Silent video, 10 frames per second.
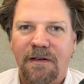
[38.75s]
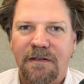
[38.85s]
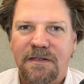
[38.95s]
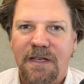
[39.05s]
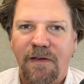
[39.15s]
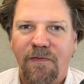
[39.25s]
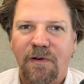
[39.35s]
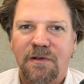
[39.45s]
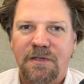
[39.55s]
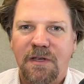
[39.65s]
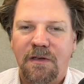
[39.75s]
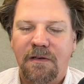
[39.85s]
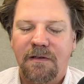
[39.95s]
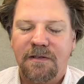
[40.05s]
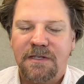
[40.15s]

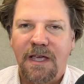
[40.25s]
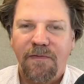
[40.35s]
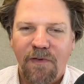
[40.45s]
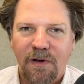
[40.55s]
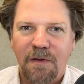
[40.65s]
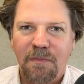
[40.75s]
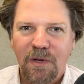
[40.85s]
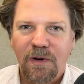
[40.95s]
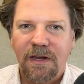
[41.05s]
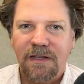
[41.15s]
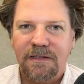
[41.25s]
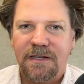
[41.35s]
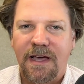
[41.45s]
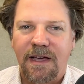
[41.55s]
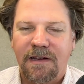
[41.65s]
Safer Communities
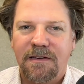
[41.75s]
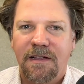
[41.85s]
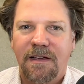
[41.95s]
Act